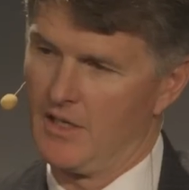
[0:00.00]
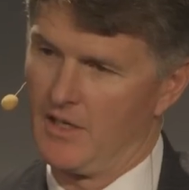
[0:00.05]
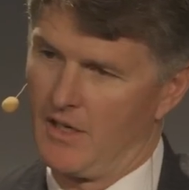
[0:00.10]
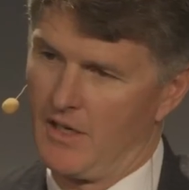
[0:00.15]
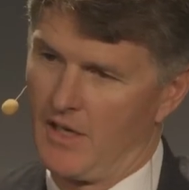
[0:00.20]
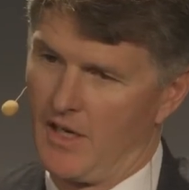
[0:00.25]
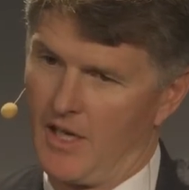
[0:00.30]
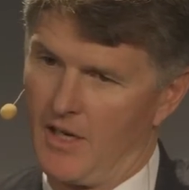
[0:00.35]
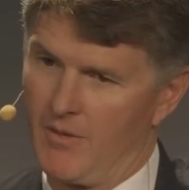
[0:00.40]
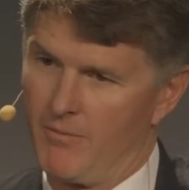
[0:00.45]

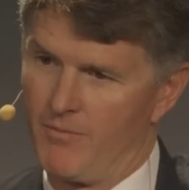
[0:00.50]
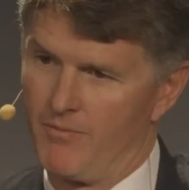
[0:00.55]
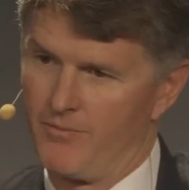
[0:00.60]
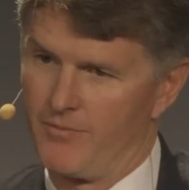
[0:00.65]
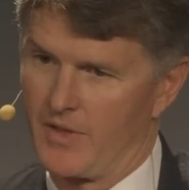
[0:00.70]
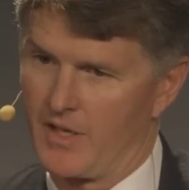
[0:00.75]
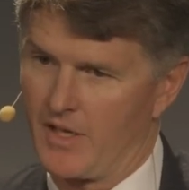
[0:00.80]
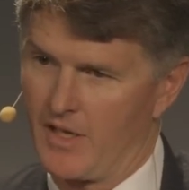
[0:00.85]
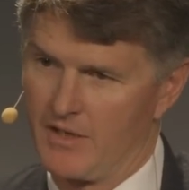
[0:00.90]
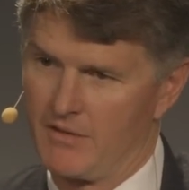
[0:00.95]

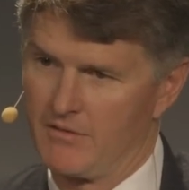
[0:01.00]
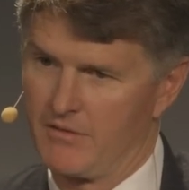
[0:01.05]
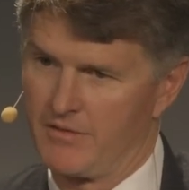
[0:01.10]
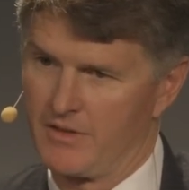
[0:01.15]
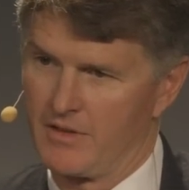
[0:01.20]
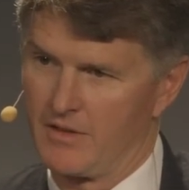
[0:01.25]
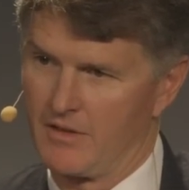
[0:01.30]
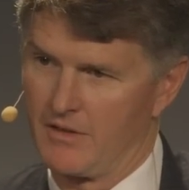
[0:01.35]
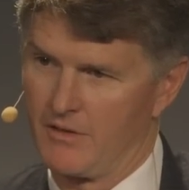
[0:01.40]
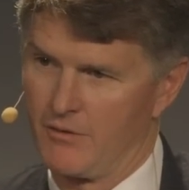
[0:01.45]
um, kind
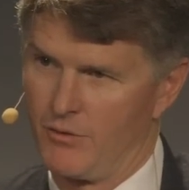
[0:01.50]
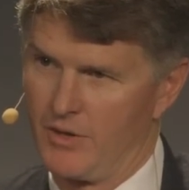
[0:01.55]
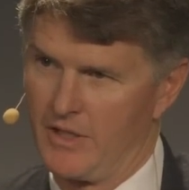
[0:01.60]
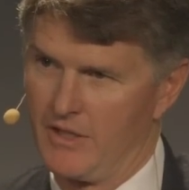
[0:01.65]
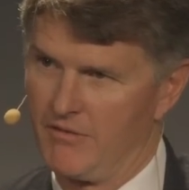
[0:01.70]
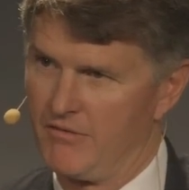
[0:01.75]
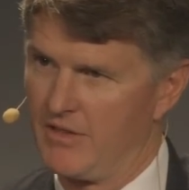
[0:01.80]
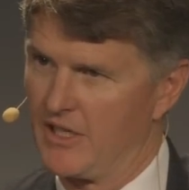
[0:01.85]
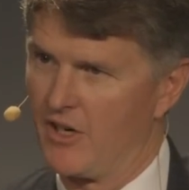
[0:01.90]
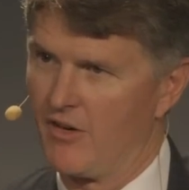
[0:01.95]
of uh,
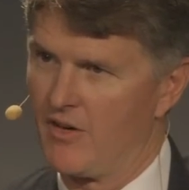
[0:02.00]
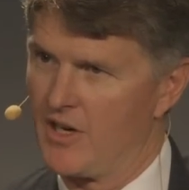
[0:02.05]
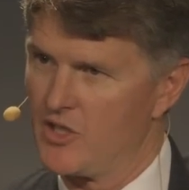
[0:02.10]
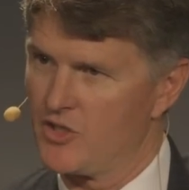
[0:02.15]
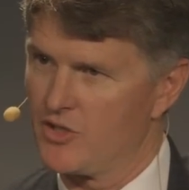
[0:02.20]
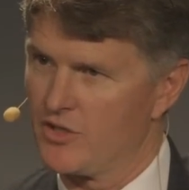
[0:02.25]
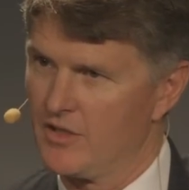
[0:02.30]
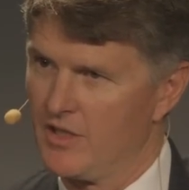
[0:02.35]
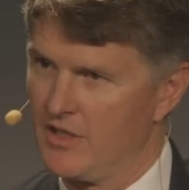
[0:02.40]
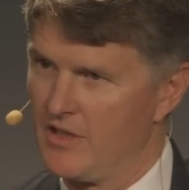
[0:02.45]

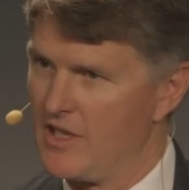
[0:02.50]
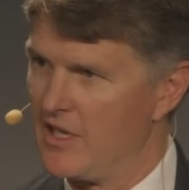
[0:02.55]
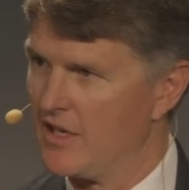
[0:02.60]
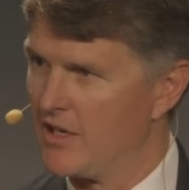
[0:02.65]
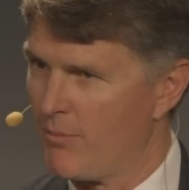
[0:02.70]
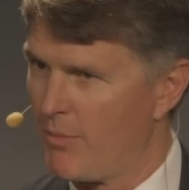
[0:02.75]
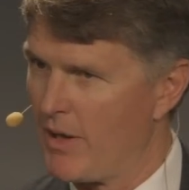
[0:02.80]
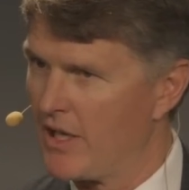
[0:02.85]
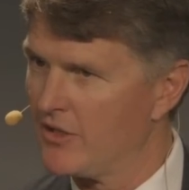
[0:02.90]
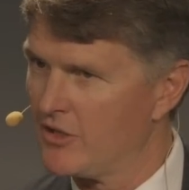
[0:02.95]
reinvigoration in the
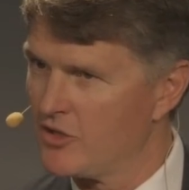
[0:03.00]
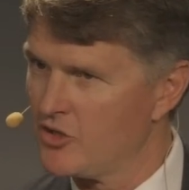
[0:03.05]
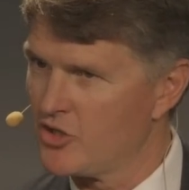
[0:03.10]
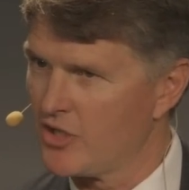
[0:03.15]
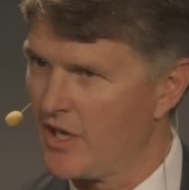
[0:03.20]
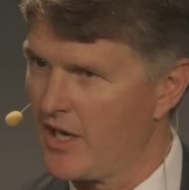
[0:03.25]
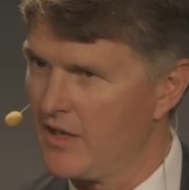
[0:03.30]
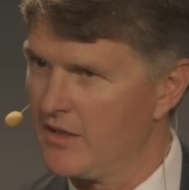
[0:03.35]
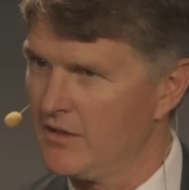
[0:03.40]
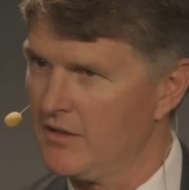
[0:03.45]
independent
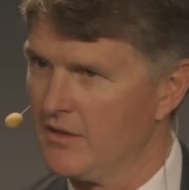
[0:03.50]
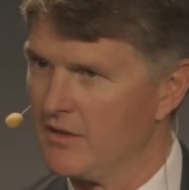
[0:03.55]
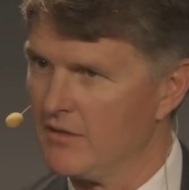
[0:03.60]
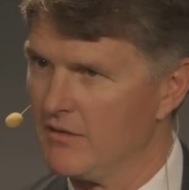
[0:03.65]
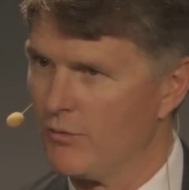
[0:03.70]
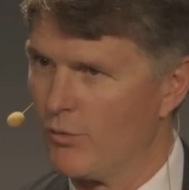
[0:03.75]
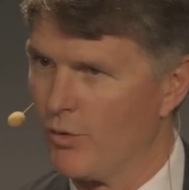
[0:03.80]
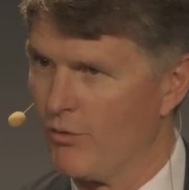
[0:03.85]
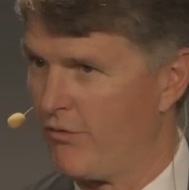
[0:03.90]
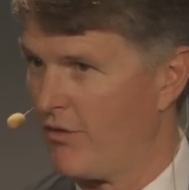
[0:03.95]
channel,
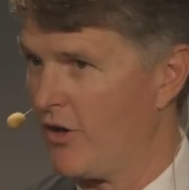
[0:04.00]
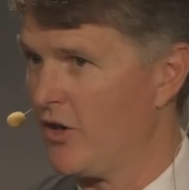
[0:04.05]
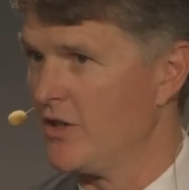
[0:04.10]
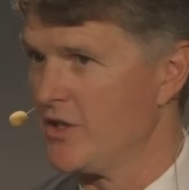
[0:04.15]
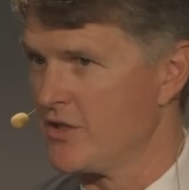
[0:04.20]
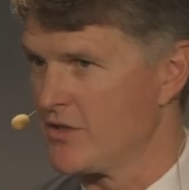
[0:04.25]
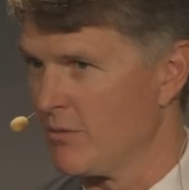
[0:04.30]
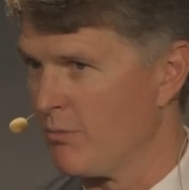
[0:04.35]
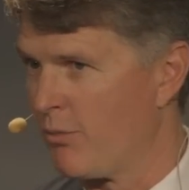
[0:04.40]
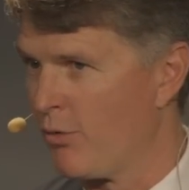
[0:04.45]
and we're
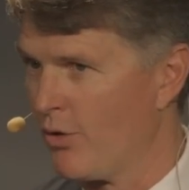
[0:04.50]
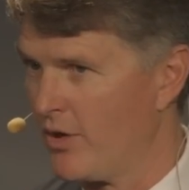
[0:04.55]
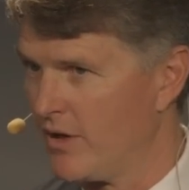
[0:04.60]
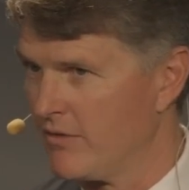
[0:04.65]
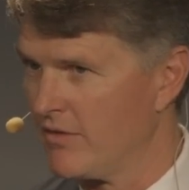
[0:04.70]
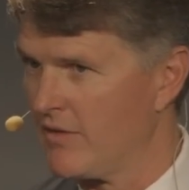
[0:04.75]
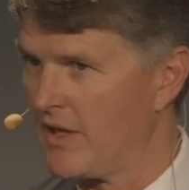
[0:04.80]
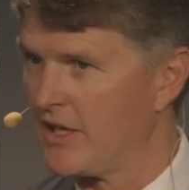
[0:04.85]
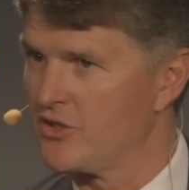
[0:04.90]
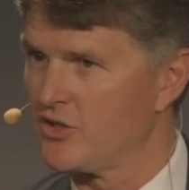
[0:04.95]
very
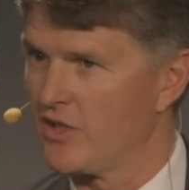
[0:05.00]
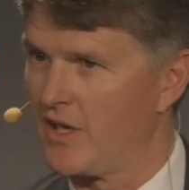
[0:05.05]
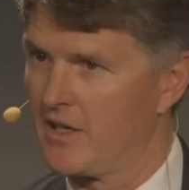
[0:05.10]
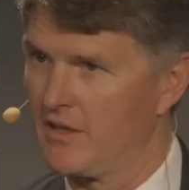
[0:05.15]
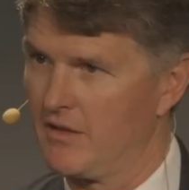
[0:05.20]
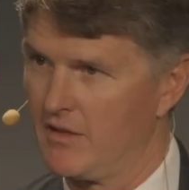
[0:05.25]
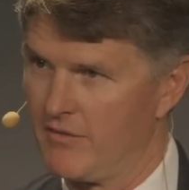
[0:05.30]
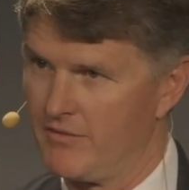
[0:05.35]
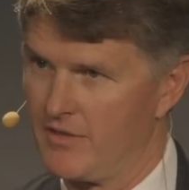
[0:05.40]
supportive of that channel.